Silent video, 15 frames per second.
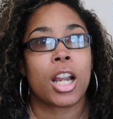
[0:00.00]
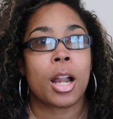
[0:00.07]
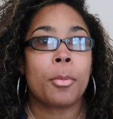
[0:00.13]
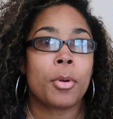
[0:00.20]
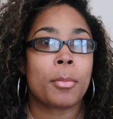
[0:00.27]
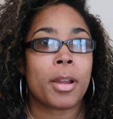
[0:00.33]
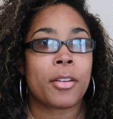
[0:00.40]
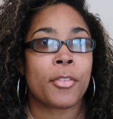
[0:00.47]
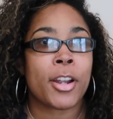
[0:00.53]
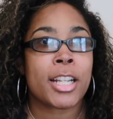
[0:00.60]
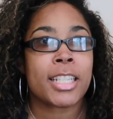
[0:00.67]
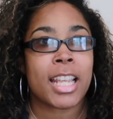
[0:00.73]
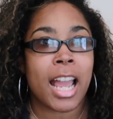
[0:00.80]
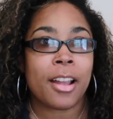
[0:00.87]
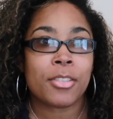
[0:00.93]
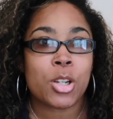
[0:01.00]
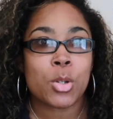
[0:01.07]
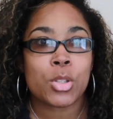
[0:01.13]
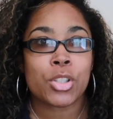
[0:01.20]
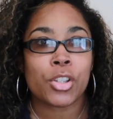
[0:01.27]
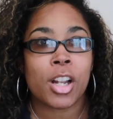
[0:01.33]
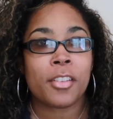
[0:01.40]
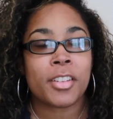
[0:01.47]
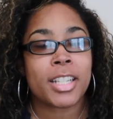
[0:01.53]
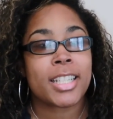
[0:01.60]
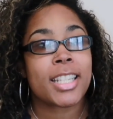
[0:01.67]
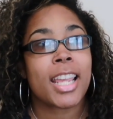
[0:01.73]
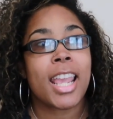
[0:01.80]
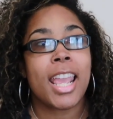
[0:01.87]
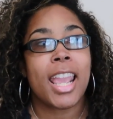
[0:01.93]
a couple of my friends have toaster
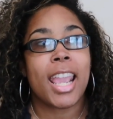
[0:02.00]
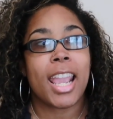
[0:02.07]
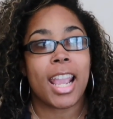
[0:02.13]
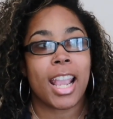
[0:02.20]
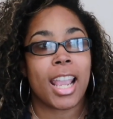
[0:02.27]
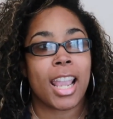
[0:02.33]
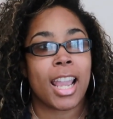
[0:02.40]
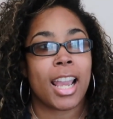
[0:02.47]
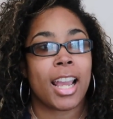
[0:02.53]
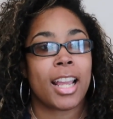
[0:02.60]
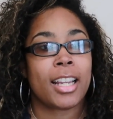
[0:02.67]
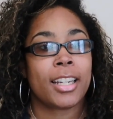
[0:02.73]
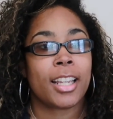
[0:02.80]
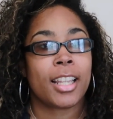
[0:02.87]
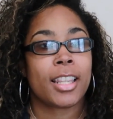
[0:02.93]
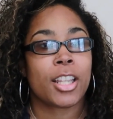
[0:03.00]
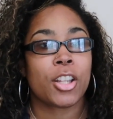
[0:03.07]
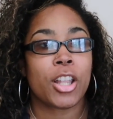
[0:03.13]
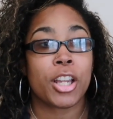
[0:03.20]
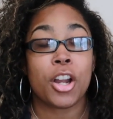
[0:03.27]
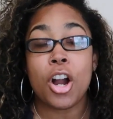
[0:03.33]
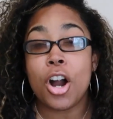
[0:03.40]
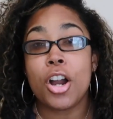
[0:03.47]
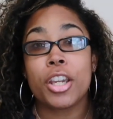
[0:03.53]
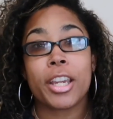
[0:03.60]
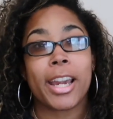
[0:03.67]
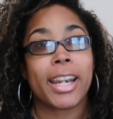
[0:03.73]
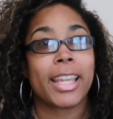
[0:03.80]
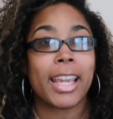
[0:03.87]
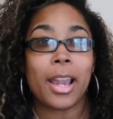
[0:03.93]
ovens, and they're like, oh,
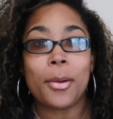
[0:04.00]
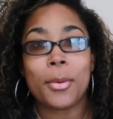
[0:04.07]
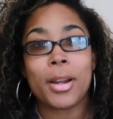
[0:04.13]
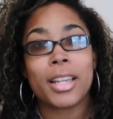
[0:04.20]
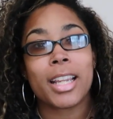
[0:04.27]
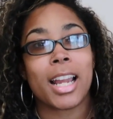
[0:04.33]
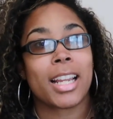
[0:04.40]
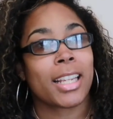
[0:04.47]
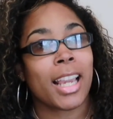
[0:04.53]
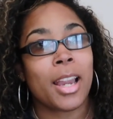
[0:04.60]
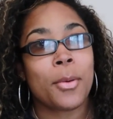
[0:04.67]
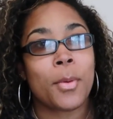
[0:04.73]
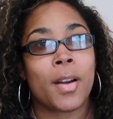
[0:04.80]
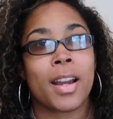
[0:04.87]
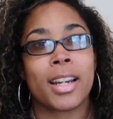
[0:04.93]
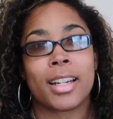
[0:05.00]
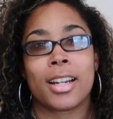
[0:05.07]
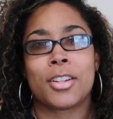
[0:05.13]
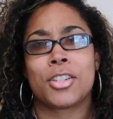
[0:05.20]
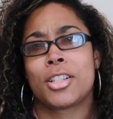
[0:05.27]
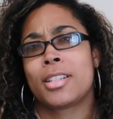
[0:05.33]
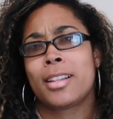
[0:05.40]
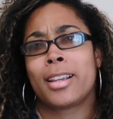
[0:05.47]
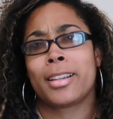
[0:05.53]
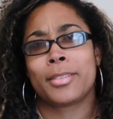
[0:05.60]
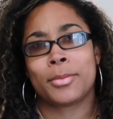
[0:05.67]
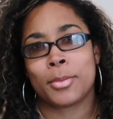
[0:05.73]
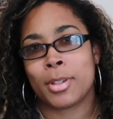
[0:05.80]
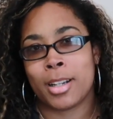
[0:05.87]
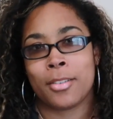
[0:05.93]
you gotta get one, you gotta get one. And I was just like,
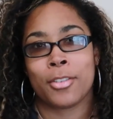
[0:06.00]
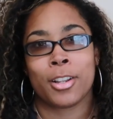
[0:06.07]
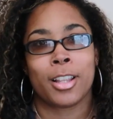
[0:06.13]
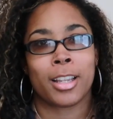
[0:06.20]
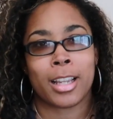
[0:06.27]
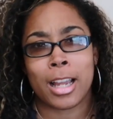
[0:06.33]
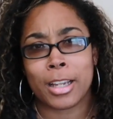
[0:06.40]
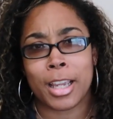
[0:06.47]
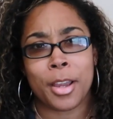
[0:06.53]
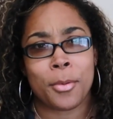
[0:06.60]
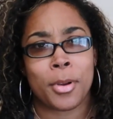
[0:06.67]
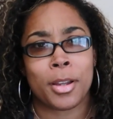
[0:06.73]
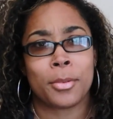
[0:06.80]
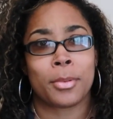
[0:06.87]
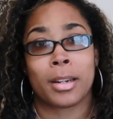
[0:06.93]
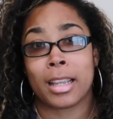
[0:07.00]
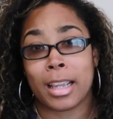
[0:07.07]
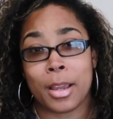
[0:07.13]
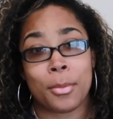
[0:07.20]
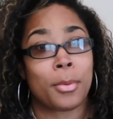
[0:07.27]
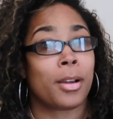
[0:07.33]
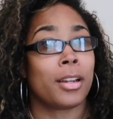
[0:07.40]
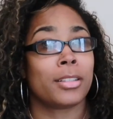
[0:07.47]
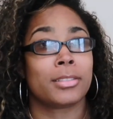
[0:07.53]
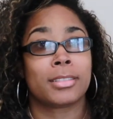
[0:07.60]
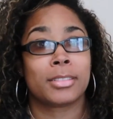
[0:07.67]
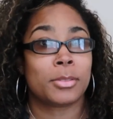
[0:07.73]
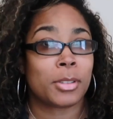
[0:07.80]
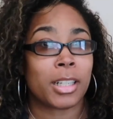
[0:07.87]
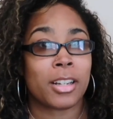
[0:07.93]
whatever, like, I'll get one when I get one,
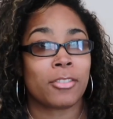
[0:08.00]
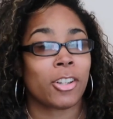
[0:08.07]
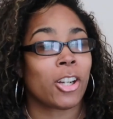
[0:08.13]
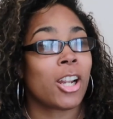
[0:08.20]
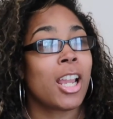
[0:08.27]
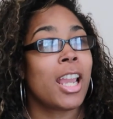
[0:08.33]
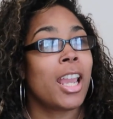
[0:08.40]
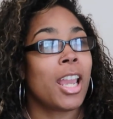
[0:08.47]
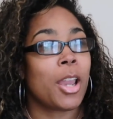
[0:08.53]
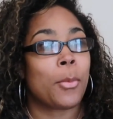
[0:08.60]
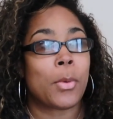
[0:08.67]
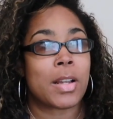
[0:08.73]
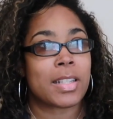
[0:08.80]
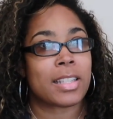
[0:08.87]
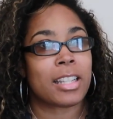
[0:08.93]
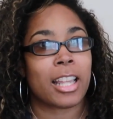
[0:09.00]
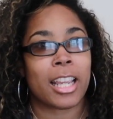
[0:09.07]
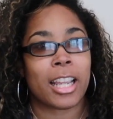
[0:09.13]
whatever. It wasn't